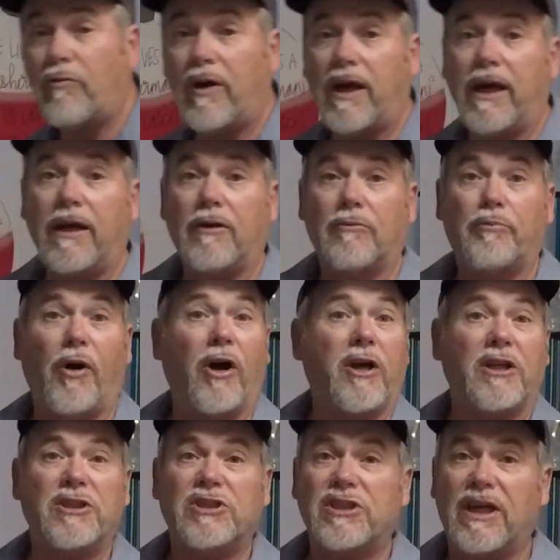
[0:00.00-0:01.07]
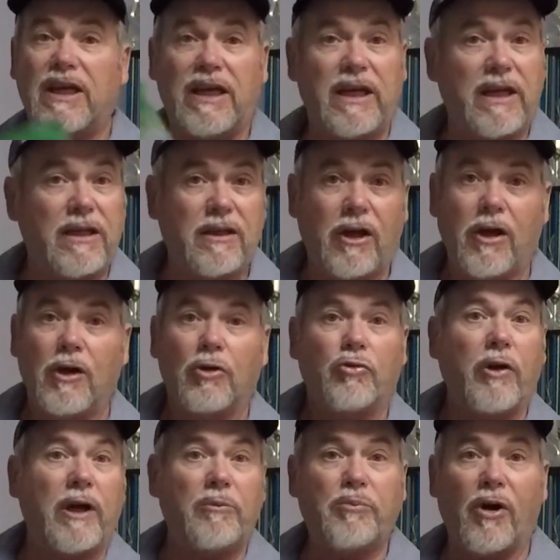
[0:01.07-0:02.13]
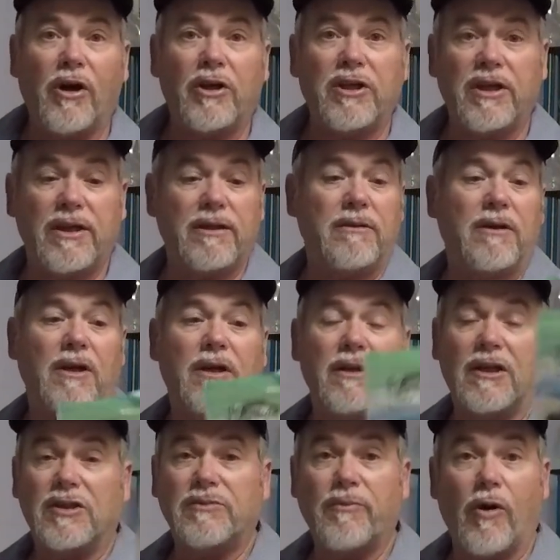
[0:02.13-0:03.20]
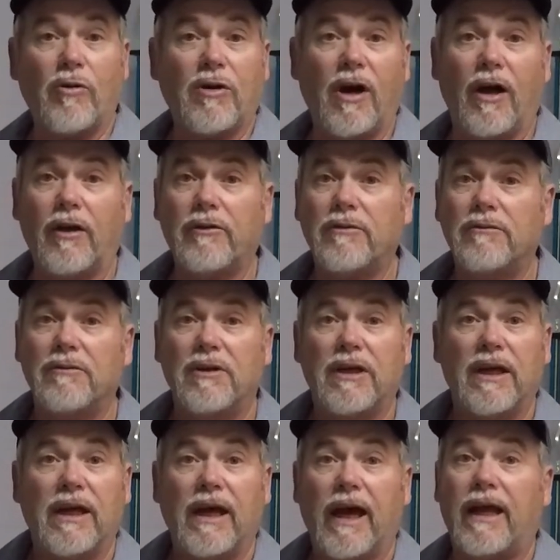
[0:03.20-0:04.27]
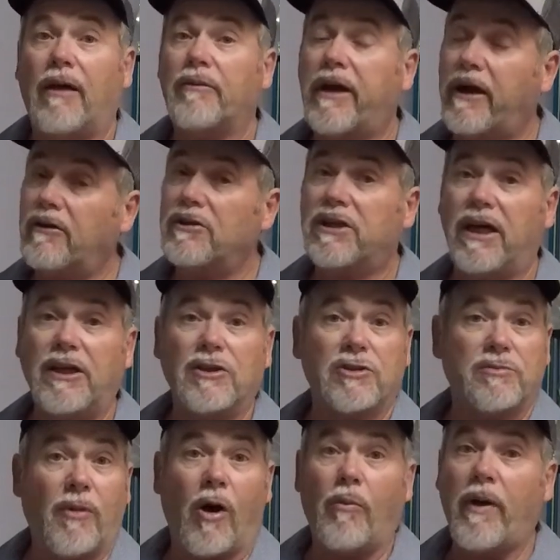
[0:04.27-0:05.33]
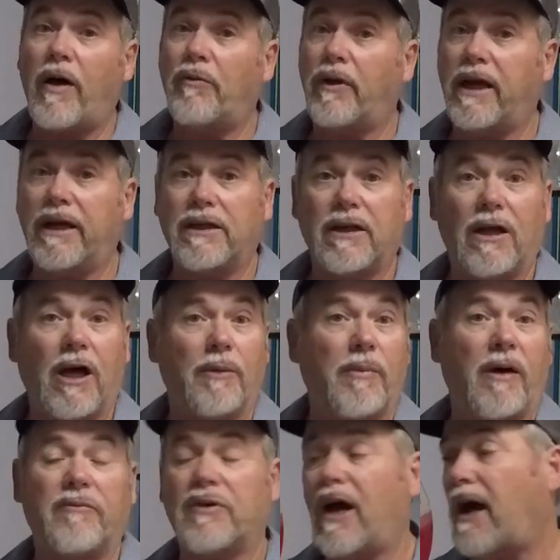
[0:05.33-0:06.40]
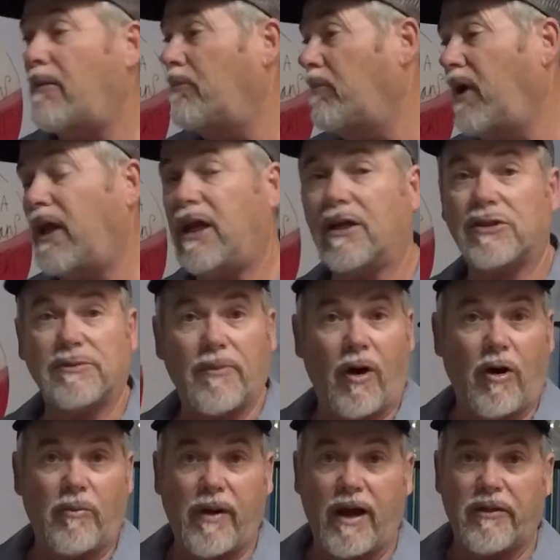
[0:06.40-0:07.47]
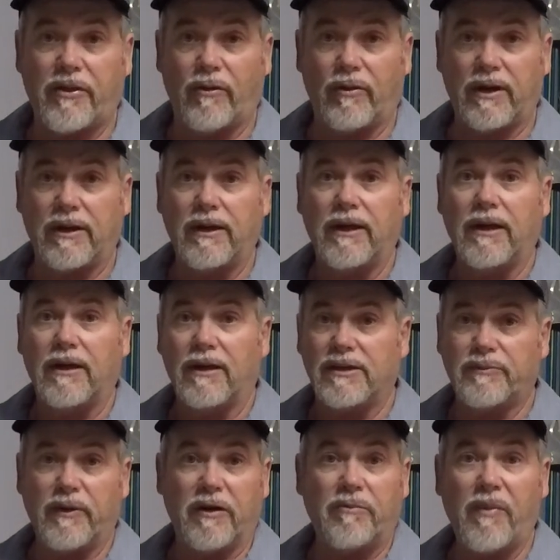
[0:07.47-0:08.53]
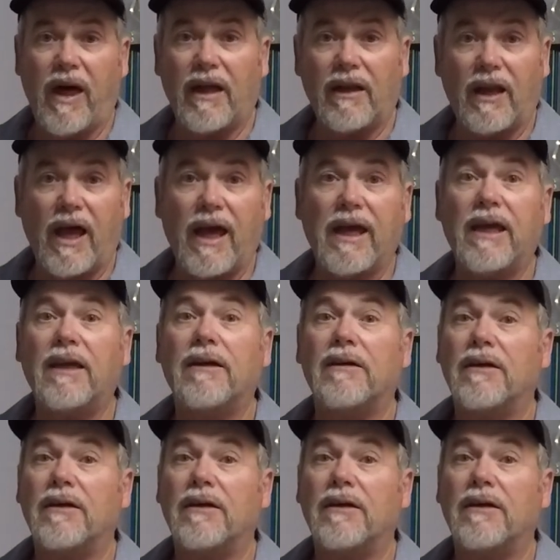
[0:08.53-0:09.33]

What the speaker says: rig, pumpkin seed, green pumpkin, the smoke color, and I'm guaranteed your smallmouth will eat it up. I've caught many a smallmouth on it. Smith Mountain Lake,